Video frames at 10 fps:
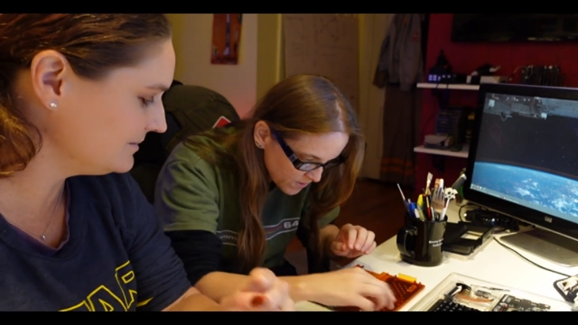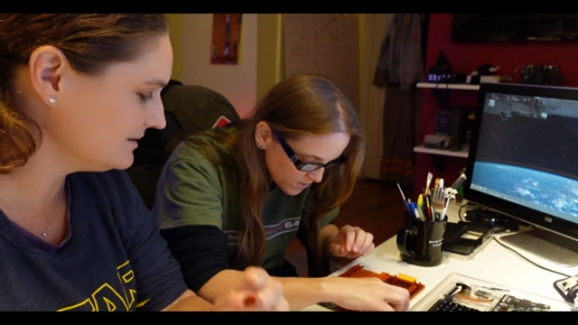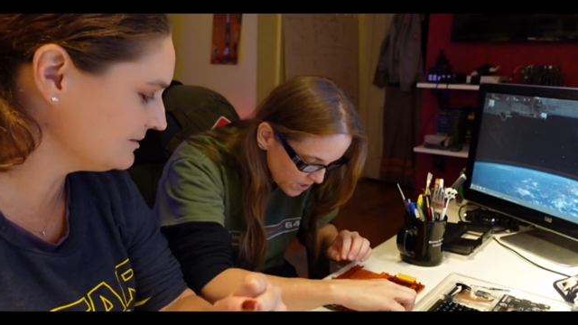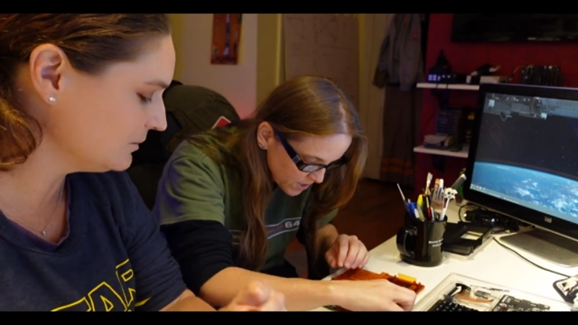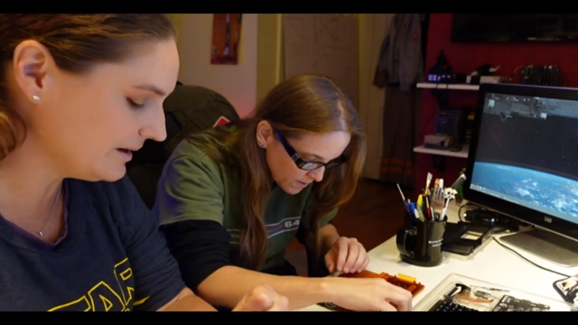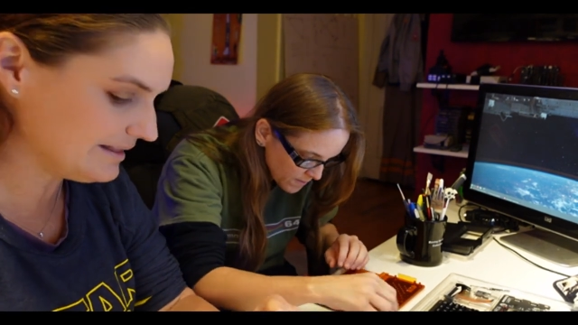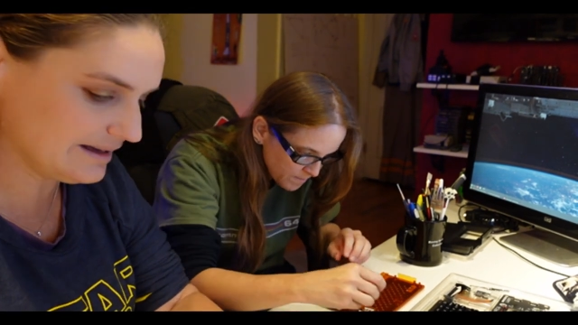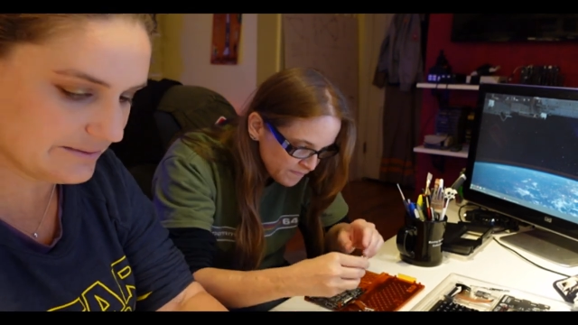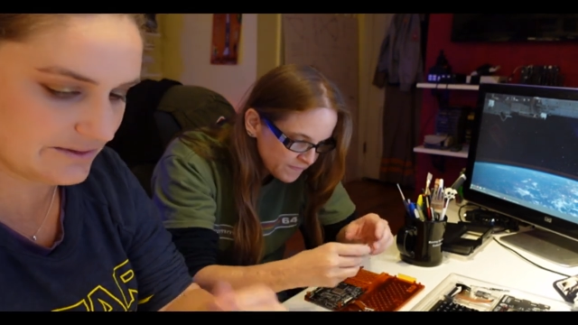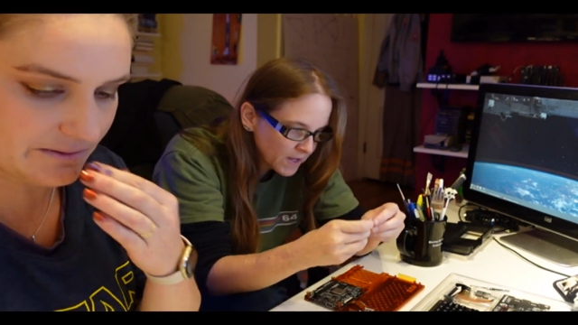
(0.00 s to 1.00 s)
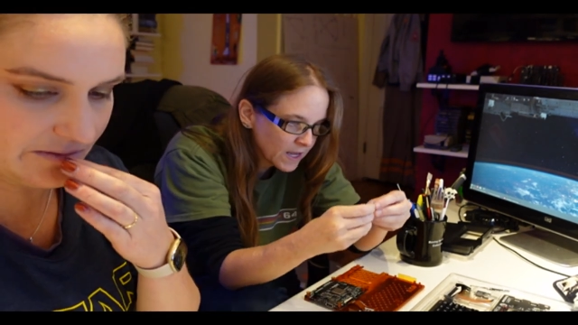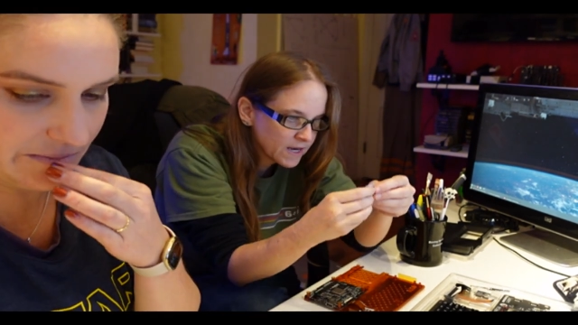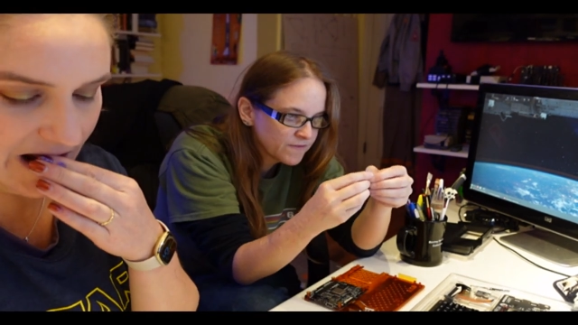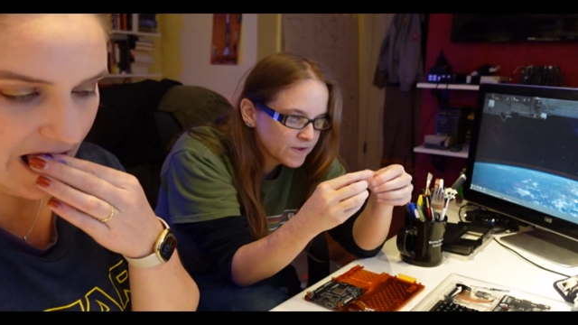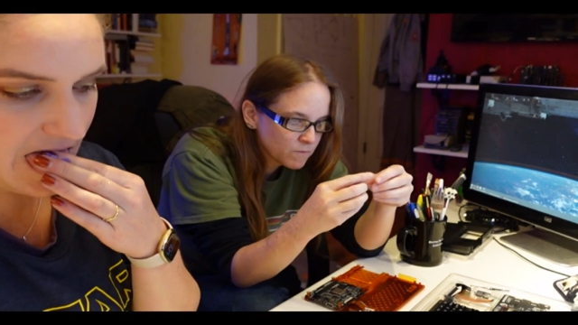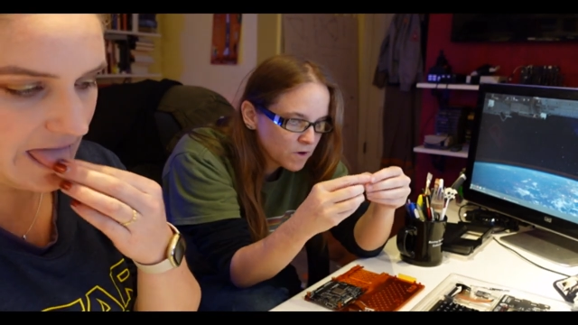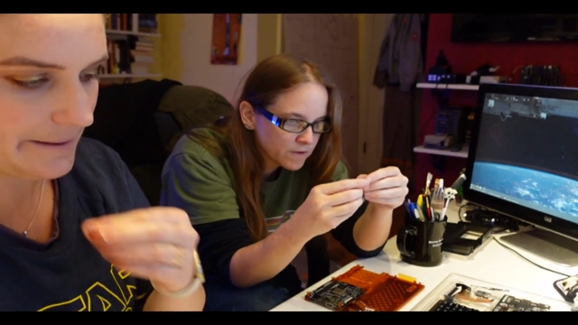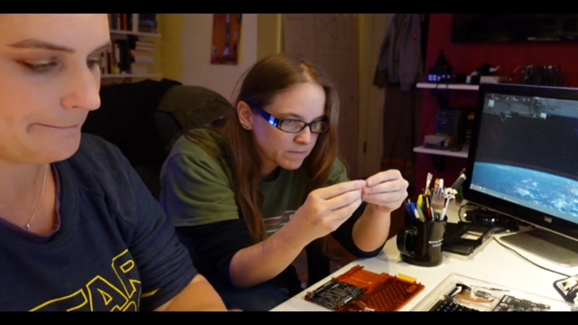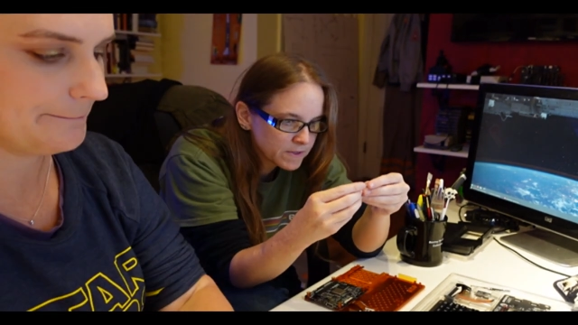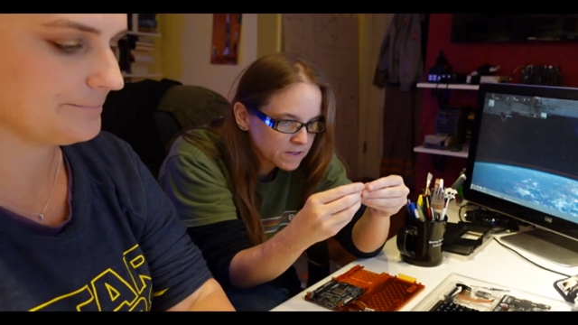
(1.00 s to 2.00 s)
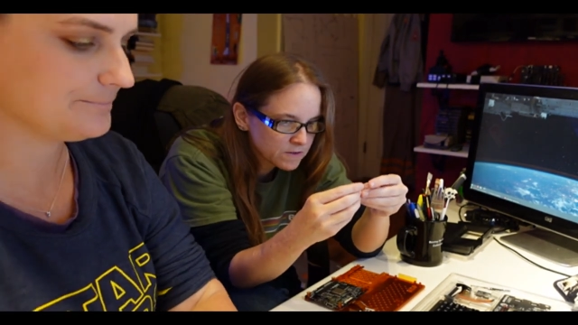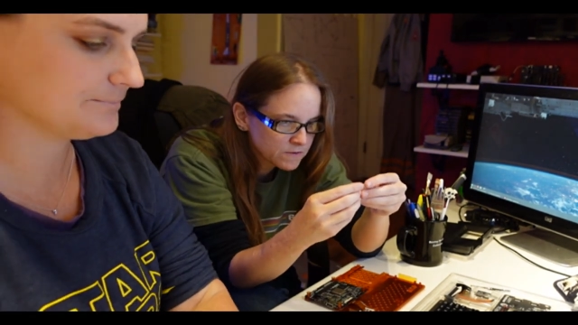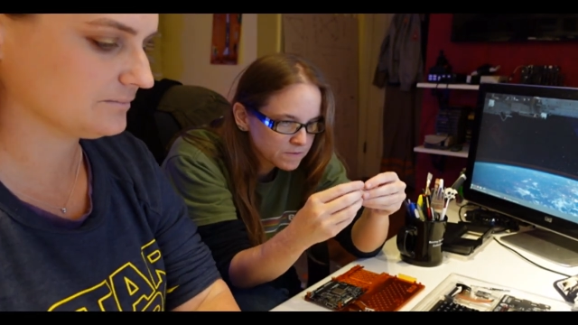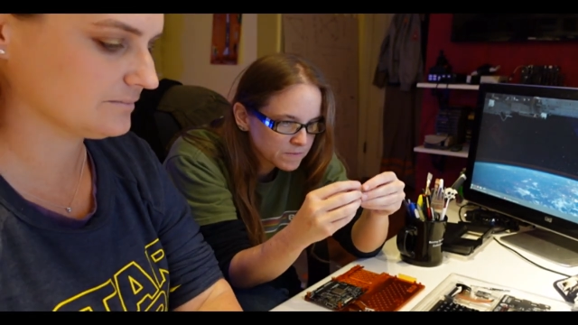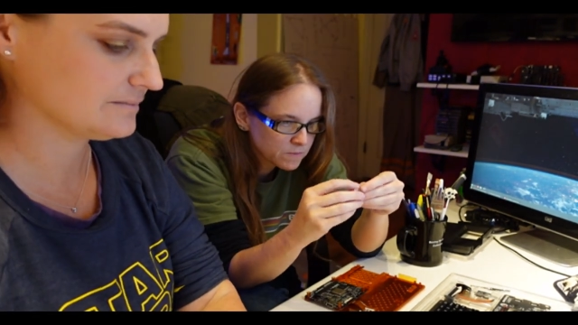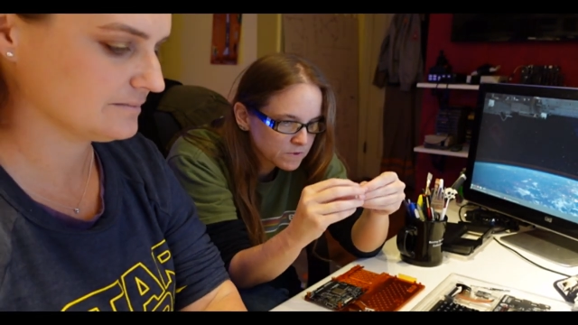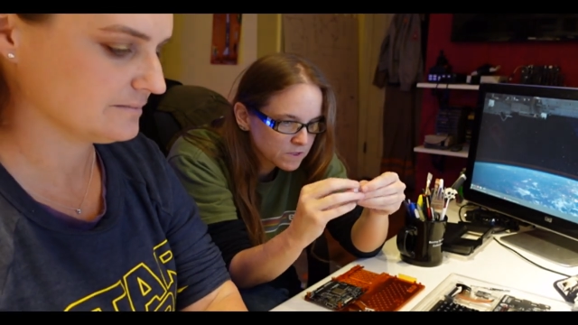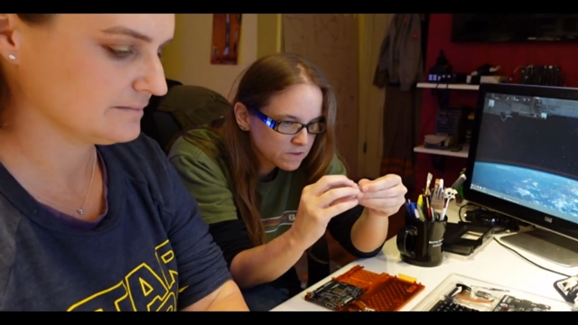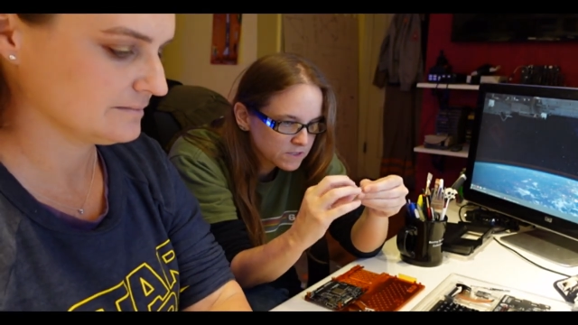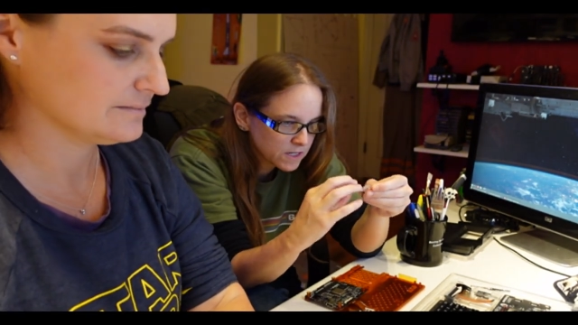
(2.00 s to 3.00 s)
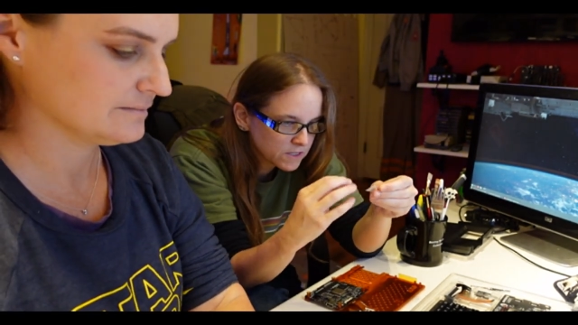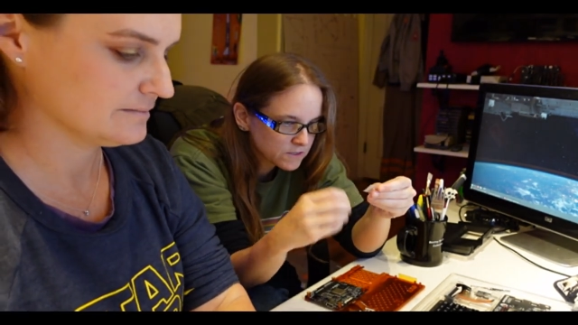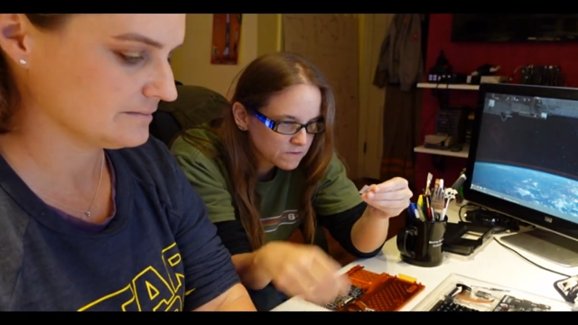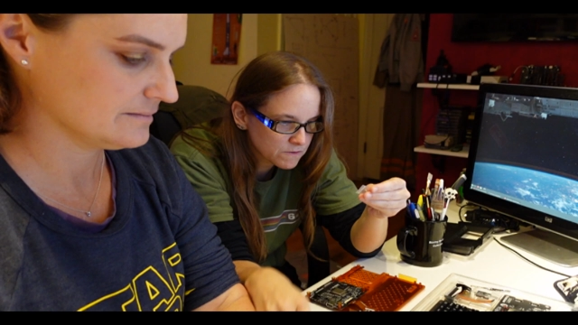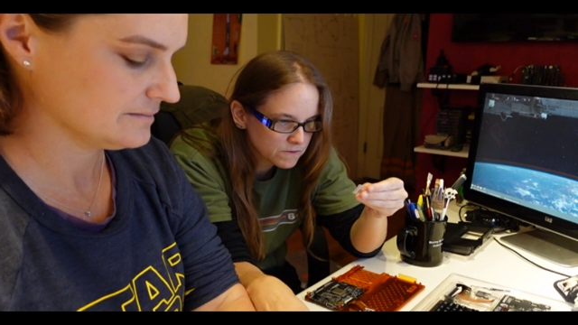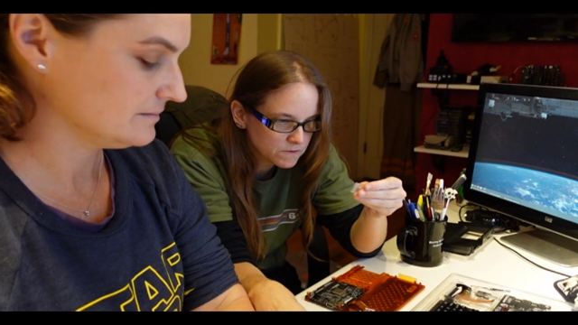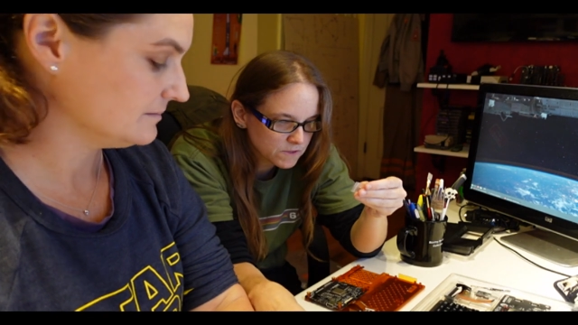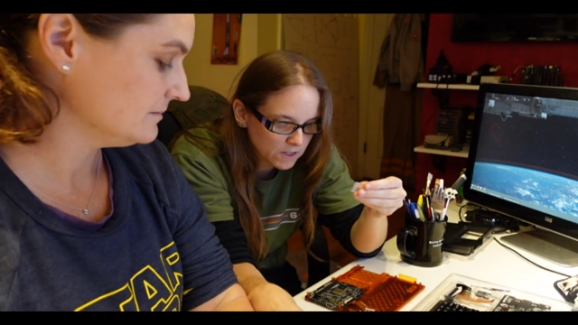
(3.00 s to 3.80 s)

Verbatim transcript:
Speaker 1: felt it's good. the way that was supposed and to. And if it wants me to do something with little tiny screws,